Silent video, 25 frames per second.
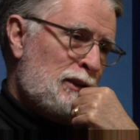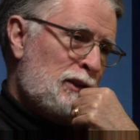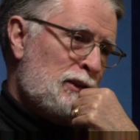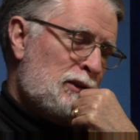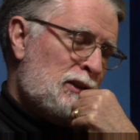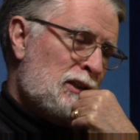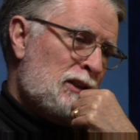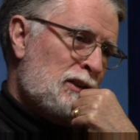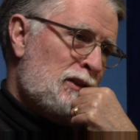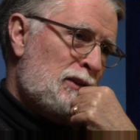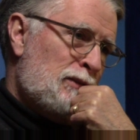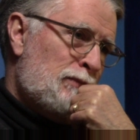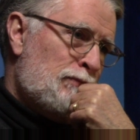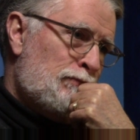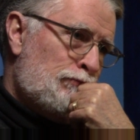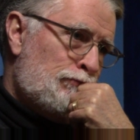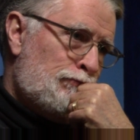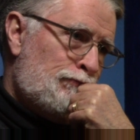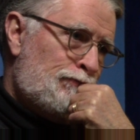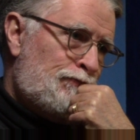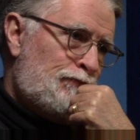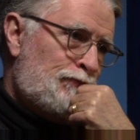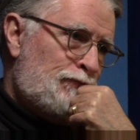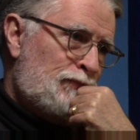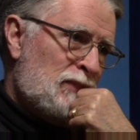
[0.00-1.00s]
you could
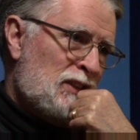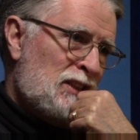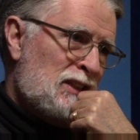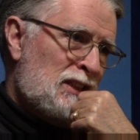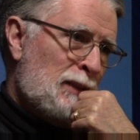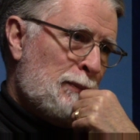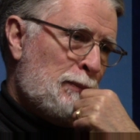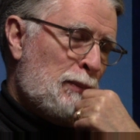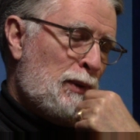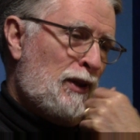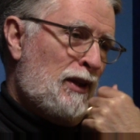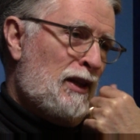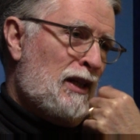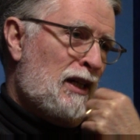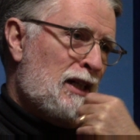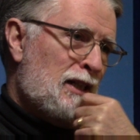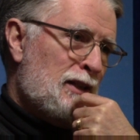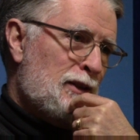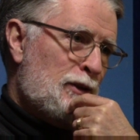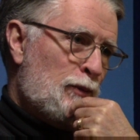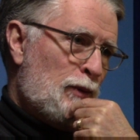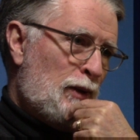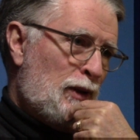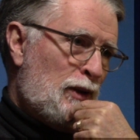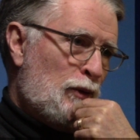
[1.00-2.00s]

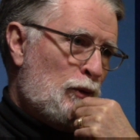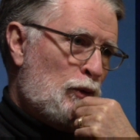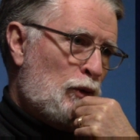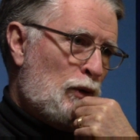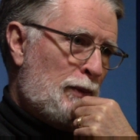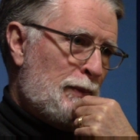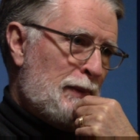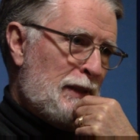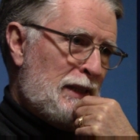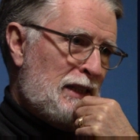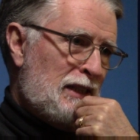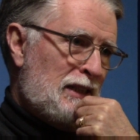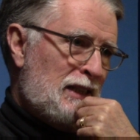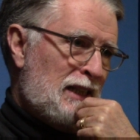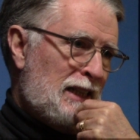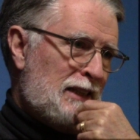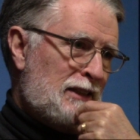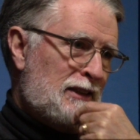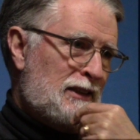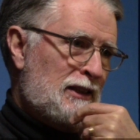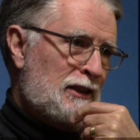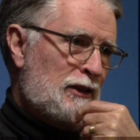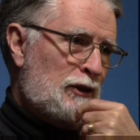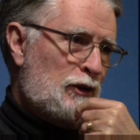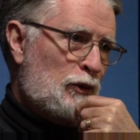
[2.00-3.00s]
sympathize with a woman in that
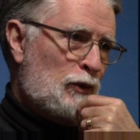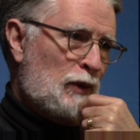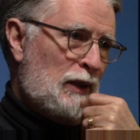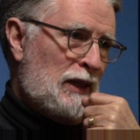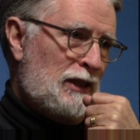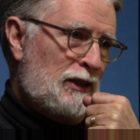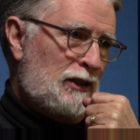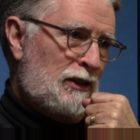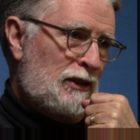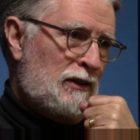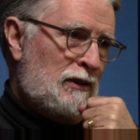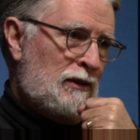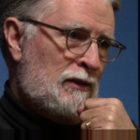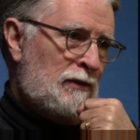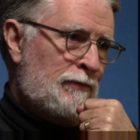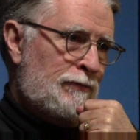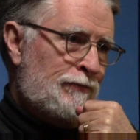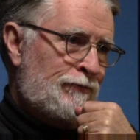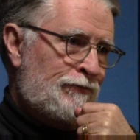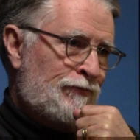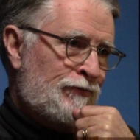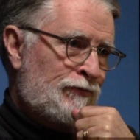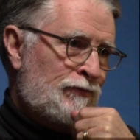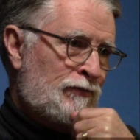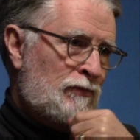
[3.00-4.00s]
situation,
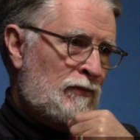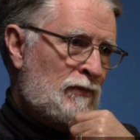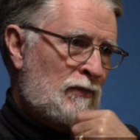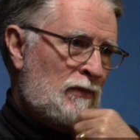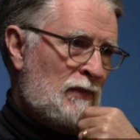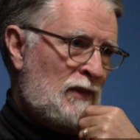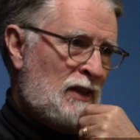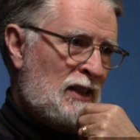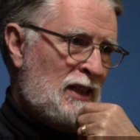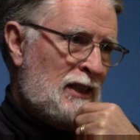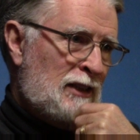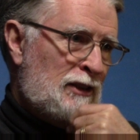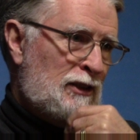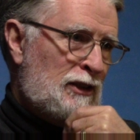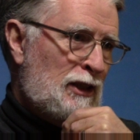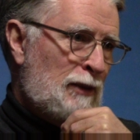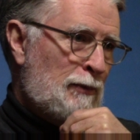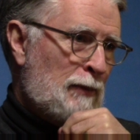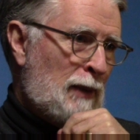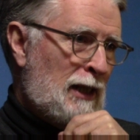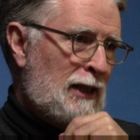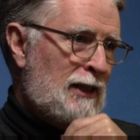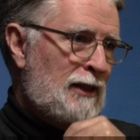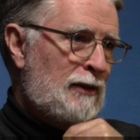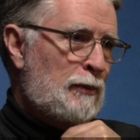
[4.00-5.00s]
that she
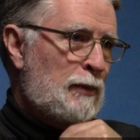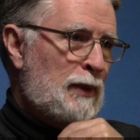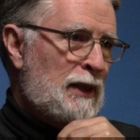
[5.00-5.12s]
might